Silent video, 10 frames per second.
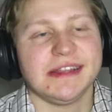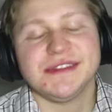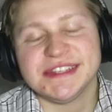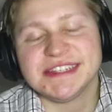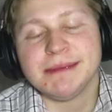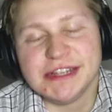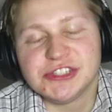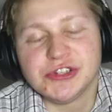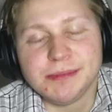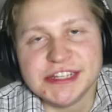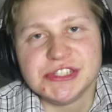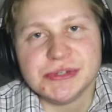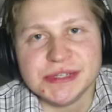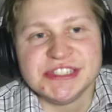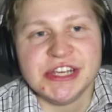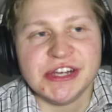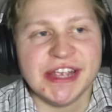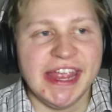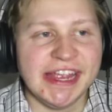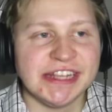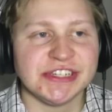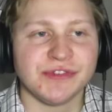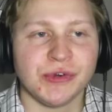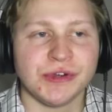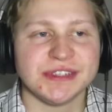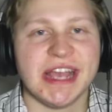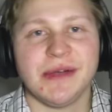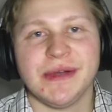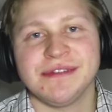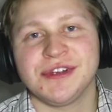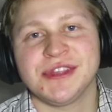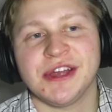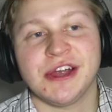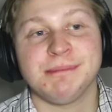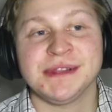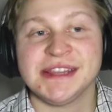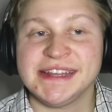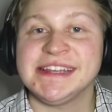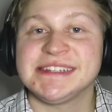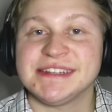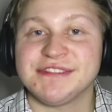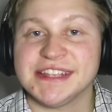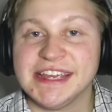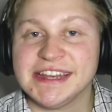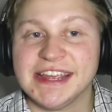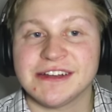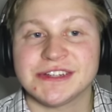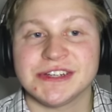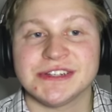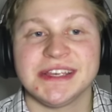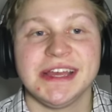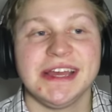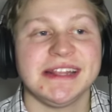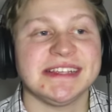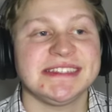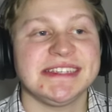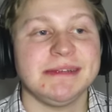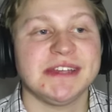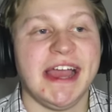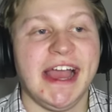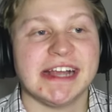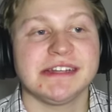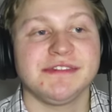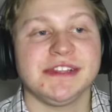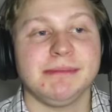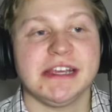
Now, this can be attributed to his young age, of course. However, there are plenty of different kid characters that seem to actively